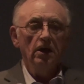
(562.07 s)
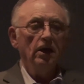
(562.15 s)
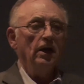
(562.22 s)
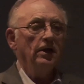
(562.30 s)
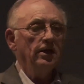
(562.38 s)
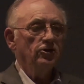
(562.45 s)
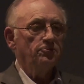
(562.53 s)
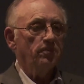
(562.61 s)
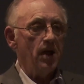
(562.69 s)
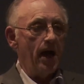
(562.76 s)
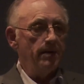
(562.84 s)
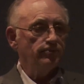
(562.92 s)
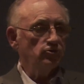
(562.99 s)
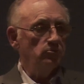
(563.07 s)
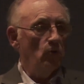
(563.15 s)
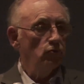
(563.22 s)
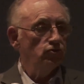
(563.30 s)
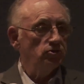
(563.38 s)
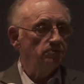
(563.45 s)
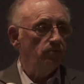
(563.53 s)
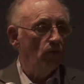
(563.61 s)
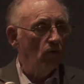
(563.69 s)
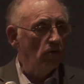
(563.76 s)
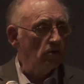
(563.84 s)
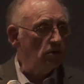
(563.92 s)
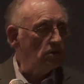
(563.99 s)
It is perhaps the most
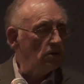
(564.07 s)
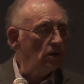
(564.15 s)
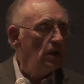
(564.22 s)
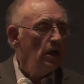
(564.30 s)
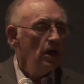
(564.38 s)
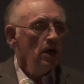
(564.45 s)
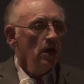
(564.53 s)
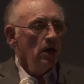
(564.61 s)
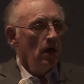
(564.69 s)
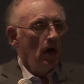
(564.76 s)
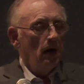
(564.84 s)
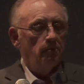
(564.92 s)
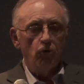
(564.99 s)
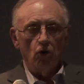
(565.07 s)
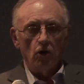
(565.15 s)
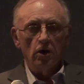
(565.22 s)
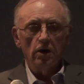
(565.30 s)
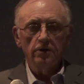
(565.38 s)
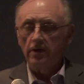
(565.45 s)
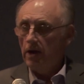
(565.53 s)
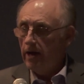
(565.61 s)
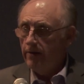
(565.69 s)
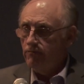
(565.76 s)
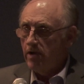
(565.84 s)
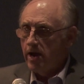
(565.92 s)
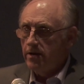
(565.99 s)
important book that
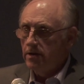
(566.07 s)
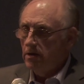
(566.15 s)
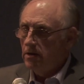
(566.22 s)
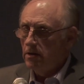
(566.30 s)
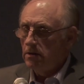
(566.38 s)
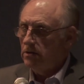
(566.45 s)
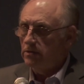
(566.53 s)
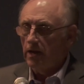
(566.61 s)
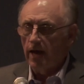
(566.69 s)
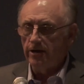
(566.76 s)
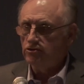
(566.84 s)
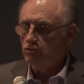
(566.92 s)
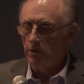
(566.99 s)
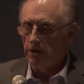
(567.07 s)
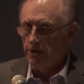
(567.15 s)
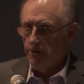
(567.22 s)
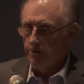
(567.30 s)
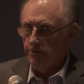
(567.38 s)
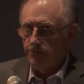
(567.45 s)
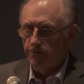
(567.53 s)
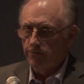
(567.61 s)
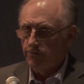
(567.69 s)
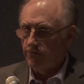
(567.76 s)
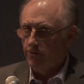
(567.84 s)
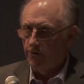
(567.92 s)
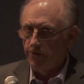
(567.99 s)
I've read in the last 20 years,
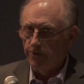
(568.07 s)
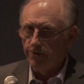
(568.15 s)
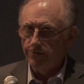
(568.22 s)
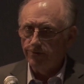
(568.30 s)
30 years.